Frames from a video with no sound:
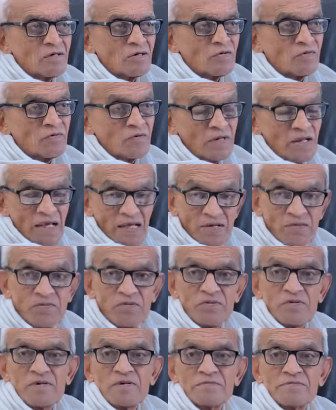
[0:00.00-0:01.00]
of
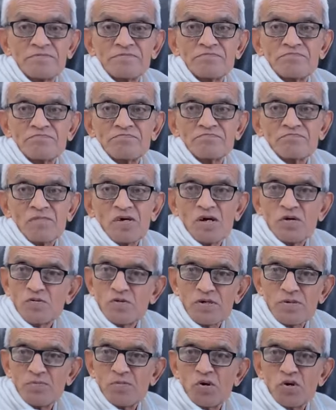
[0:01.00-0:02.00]
life,
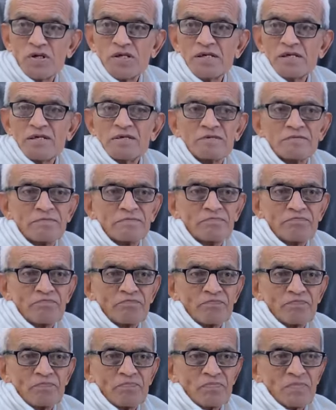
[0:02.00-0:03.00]
our body,
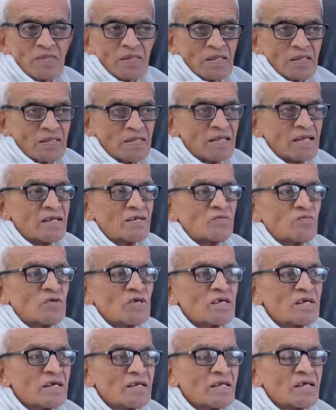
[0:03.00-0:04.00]
that
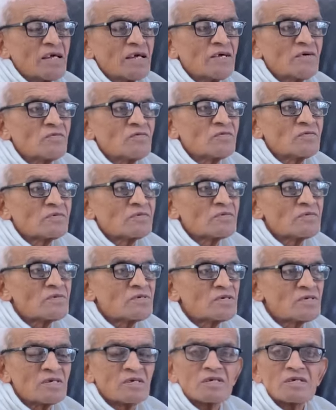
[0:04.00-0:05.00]
we can have
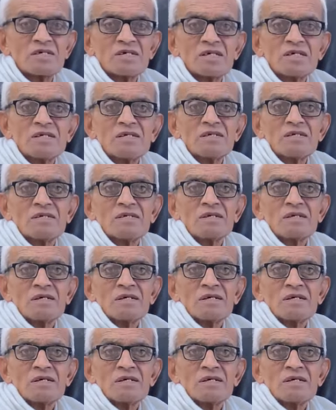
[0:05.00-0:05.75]
certain